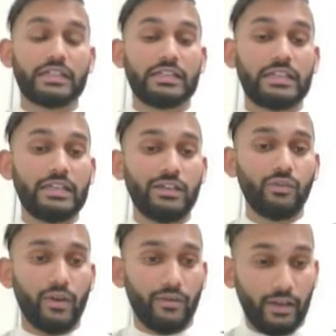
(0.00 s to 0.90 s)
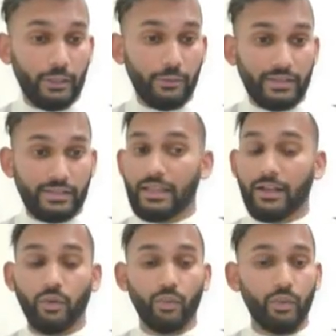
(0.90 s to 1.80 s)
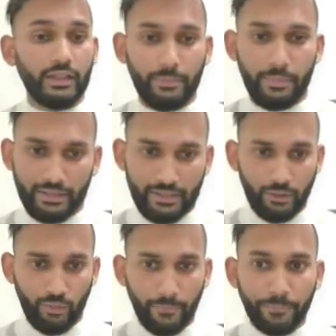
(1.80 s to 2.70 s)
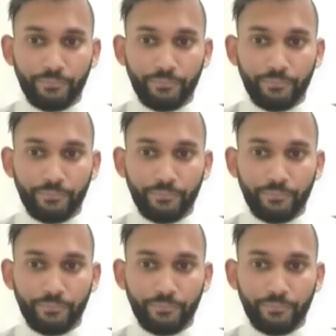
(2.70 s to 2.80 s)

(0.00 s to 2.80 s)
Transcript: T wave elevation, like a really big T wave.